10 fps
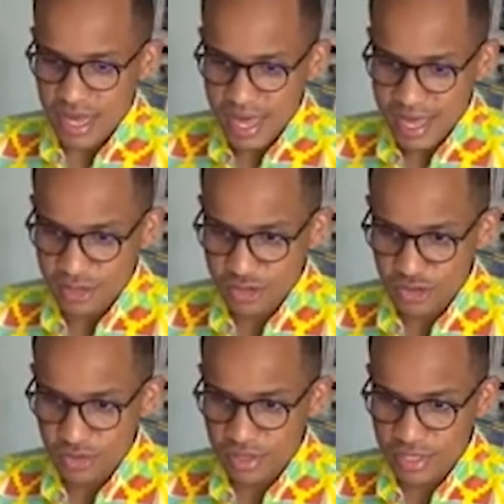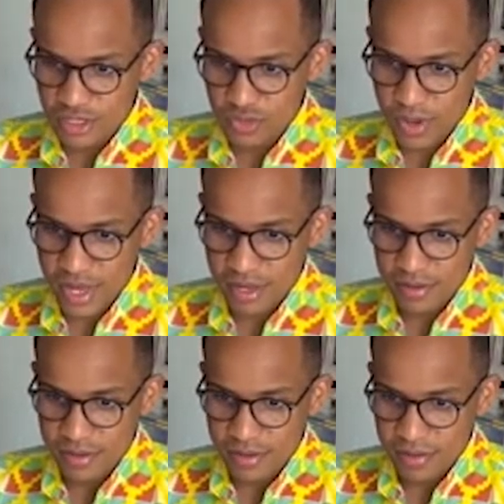And so this way,
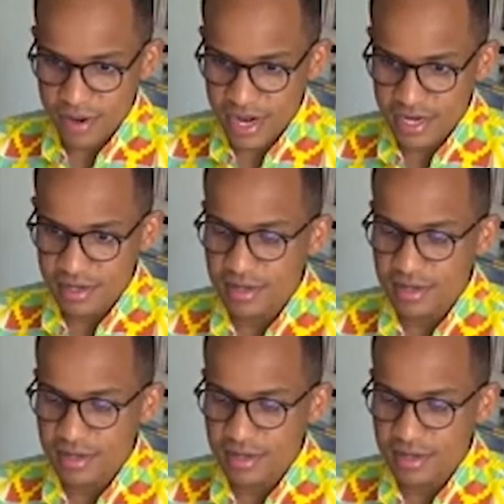right,